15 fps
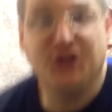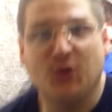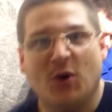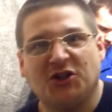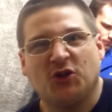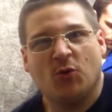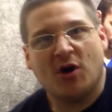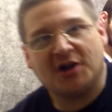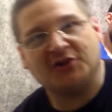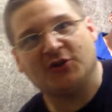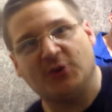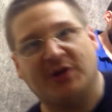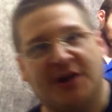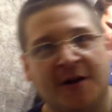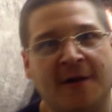so what you want
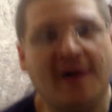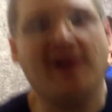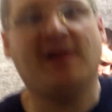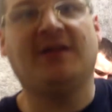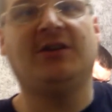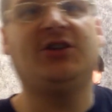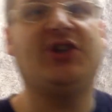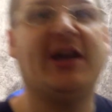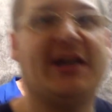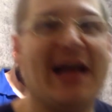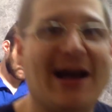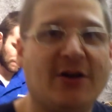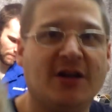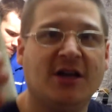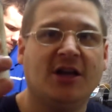to do here, check it
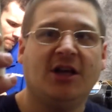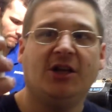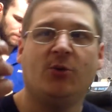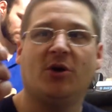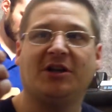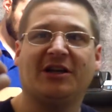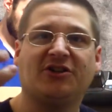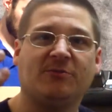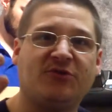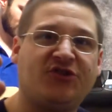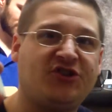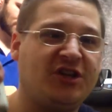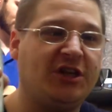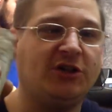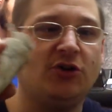out, you want to get some
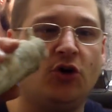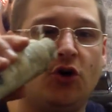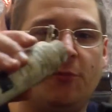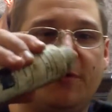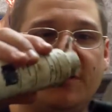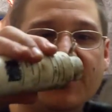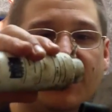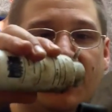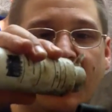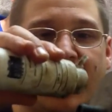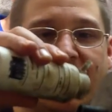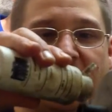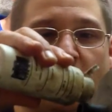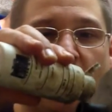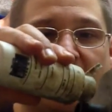seal lube
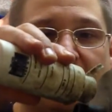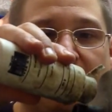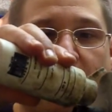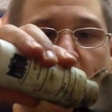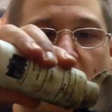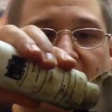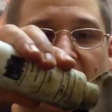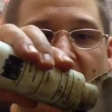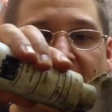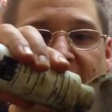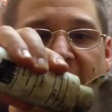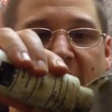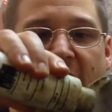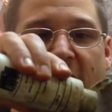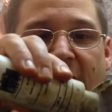and you want to pour it
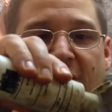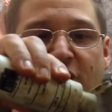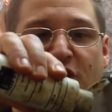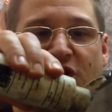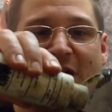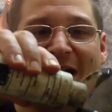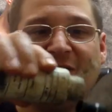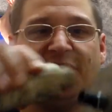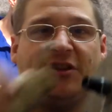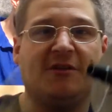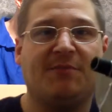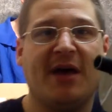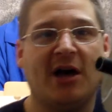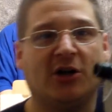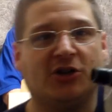on the, uh, the shaft of
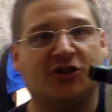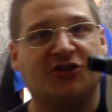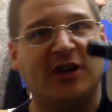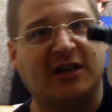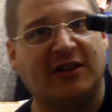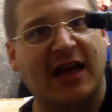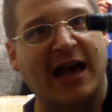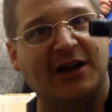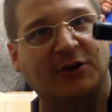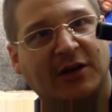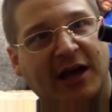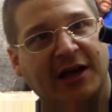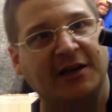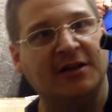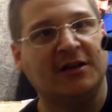the impeller just like that,
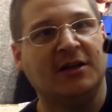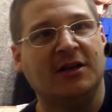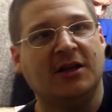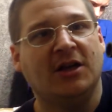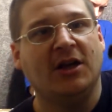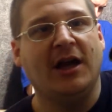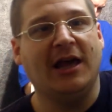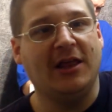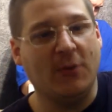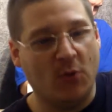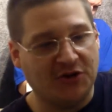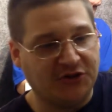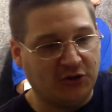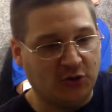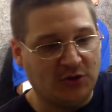okay? And
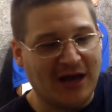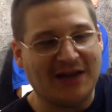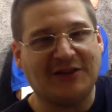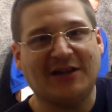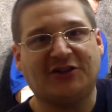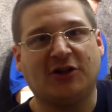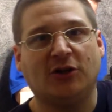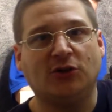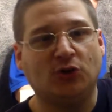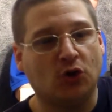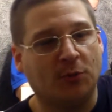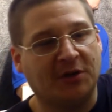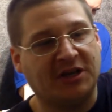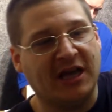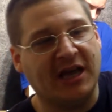then once you do that, that's going to
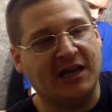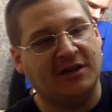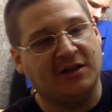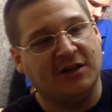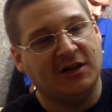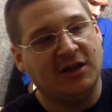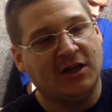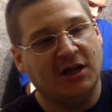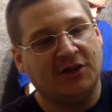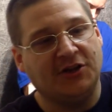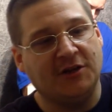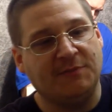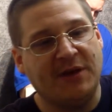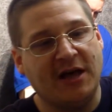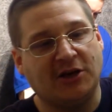lubricate
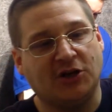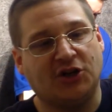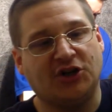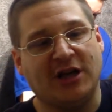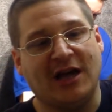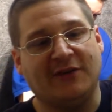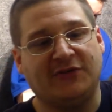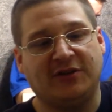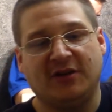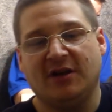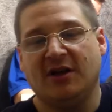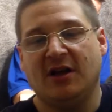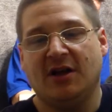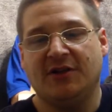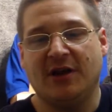the impeller shaft.
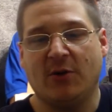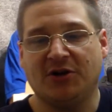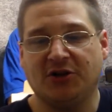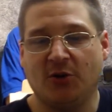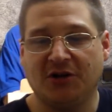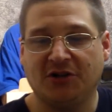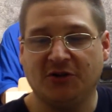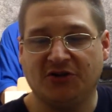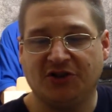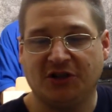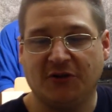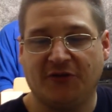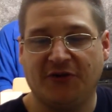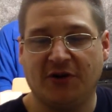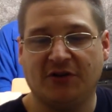Then what you want to do is
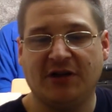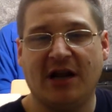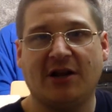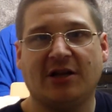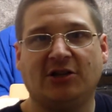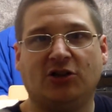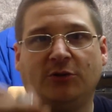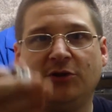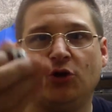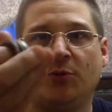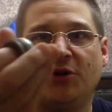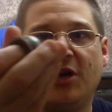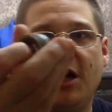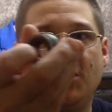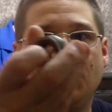stick your finger in there, get a little
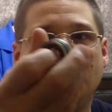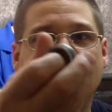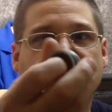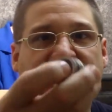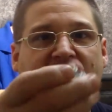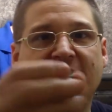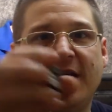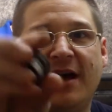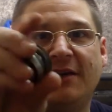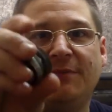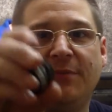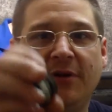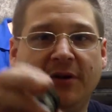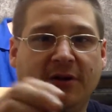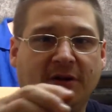lubrication inside
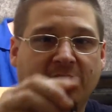that,